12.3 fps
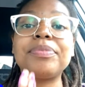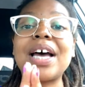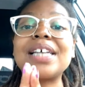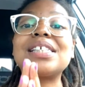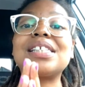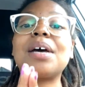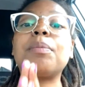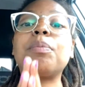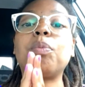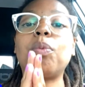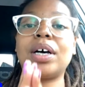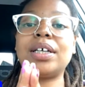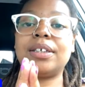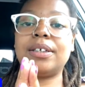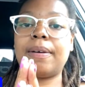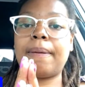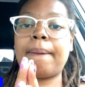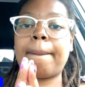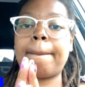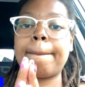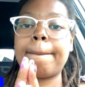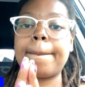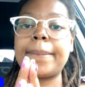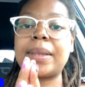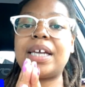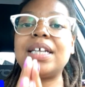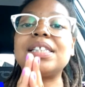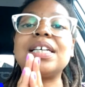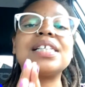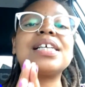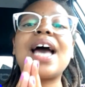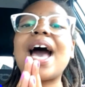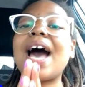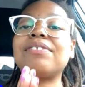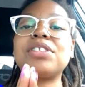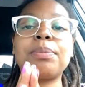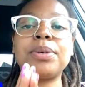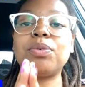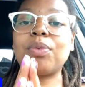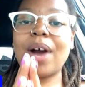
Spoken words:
That's step one. And it doesn't have to